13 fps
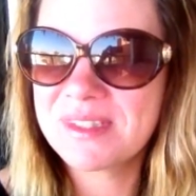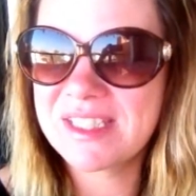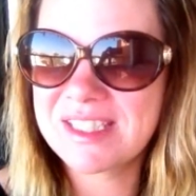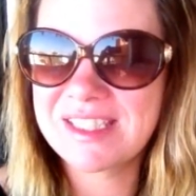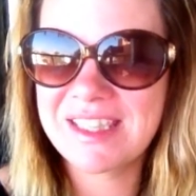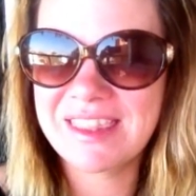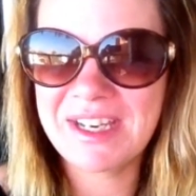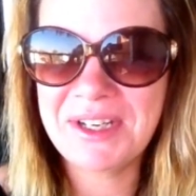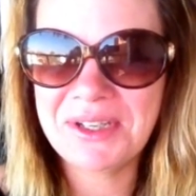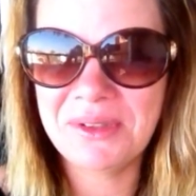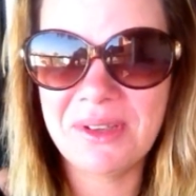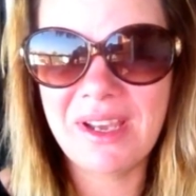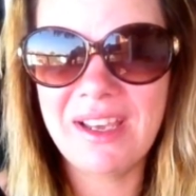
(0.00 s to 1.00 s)
to sit
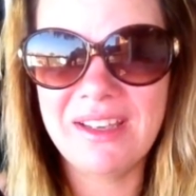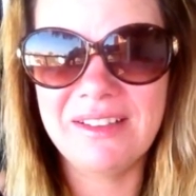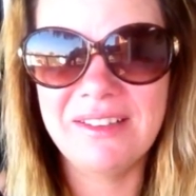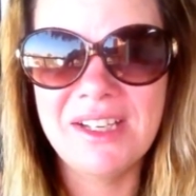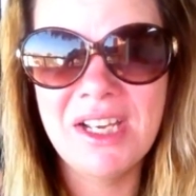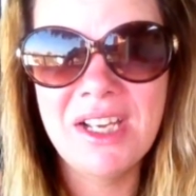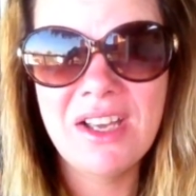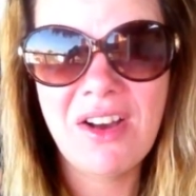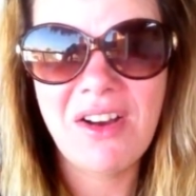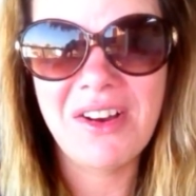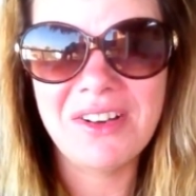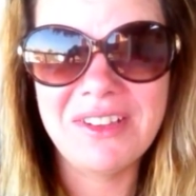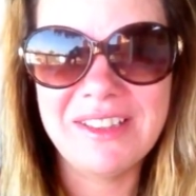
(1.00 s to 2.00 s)
there and, and
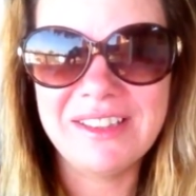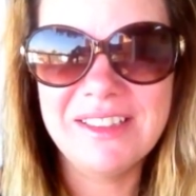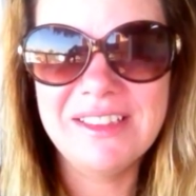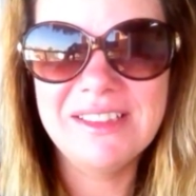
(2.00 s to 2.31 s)
on